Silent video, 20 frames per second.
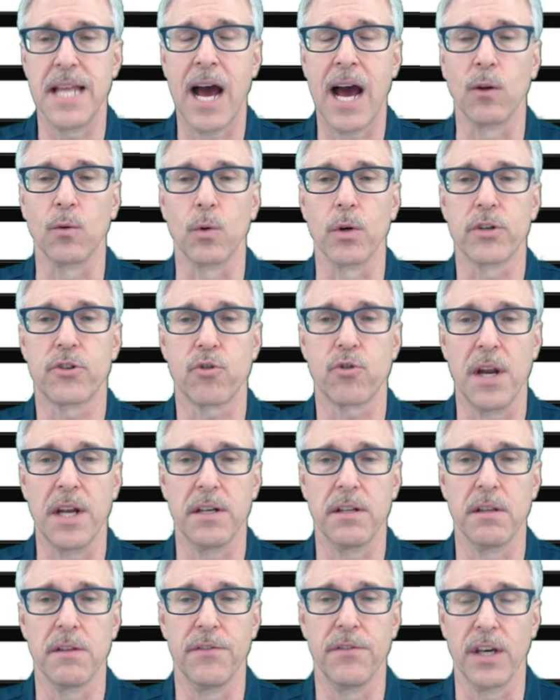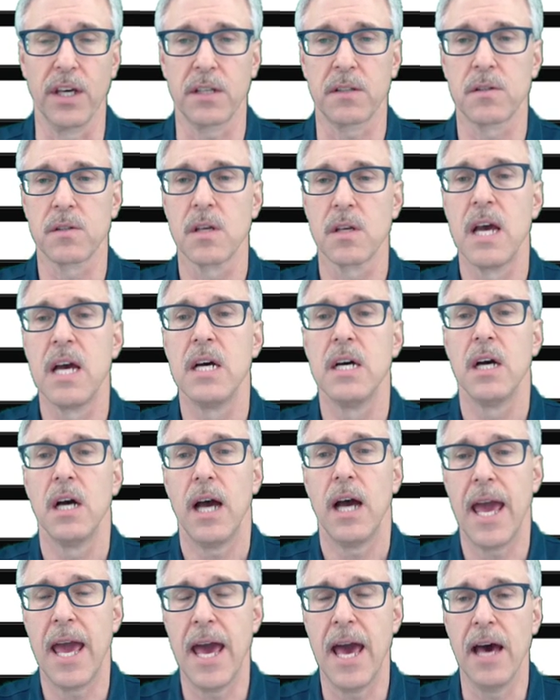downward trend in the VIX,
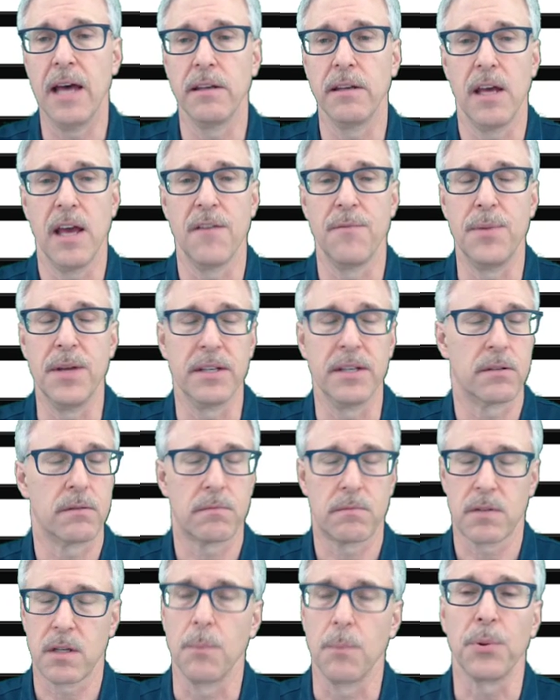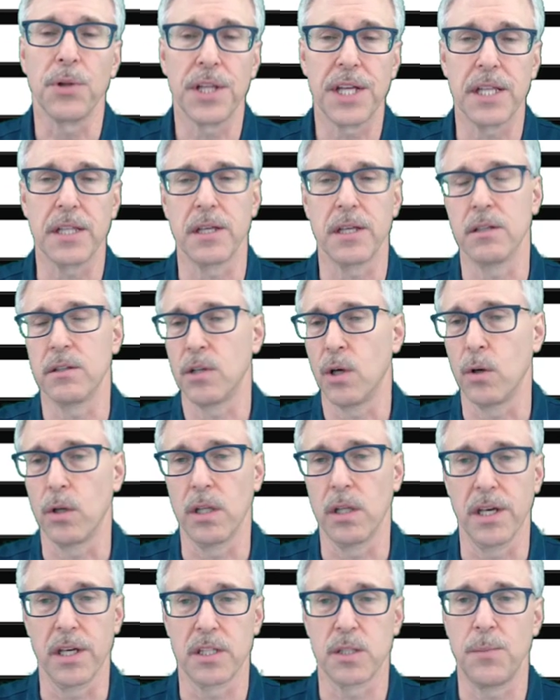and have been completely and
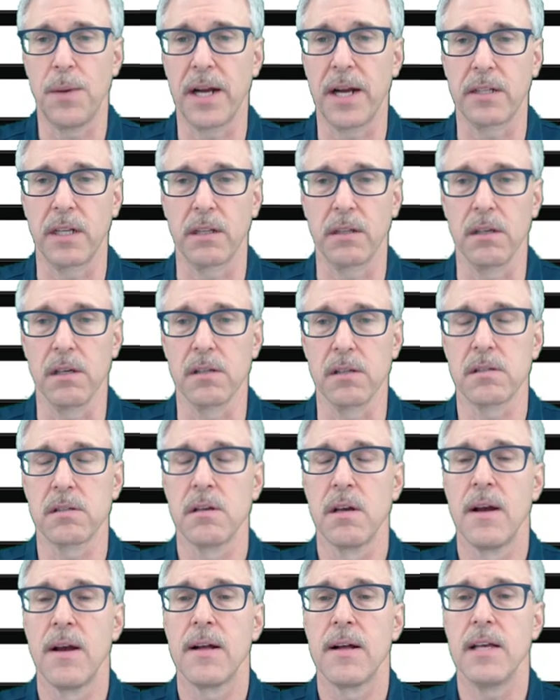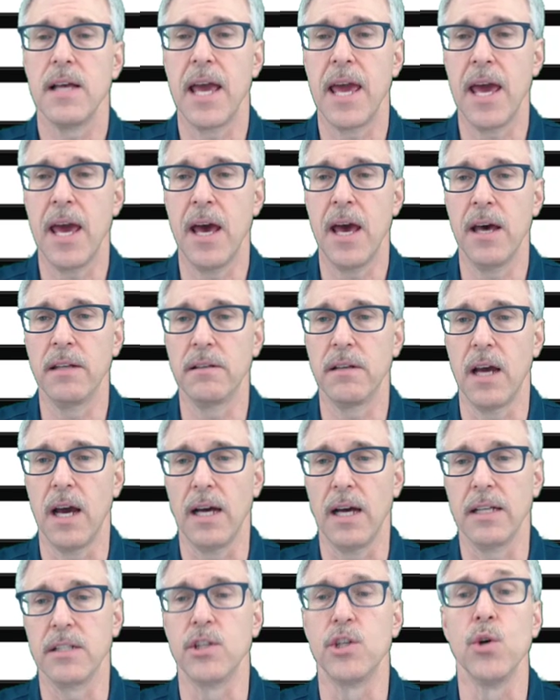totally expecting this,
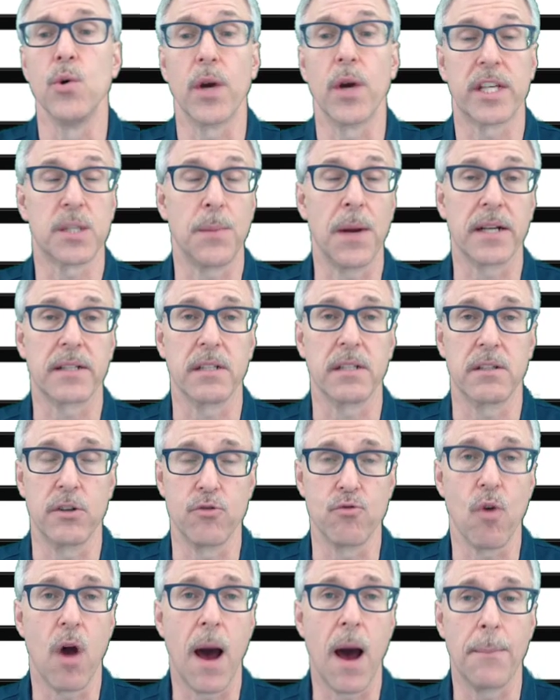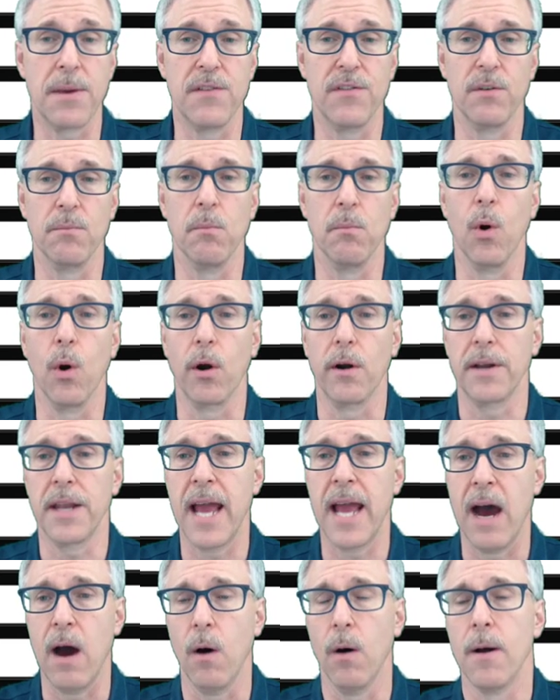and do expect it to drop even
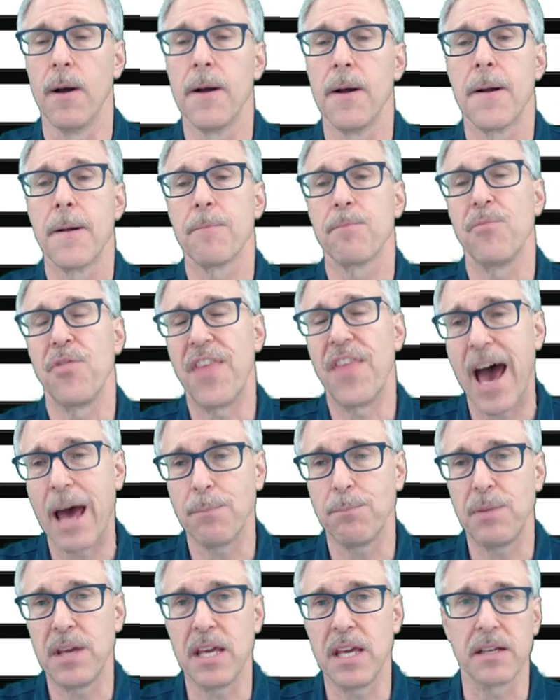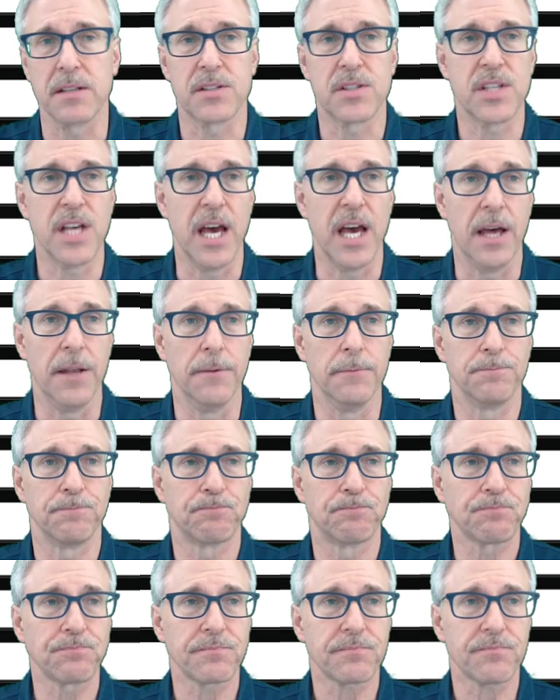more. Now, that being said,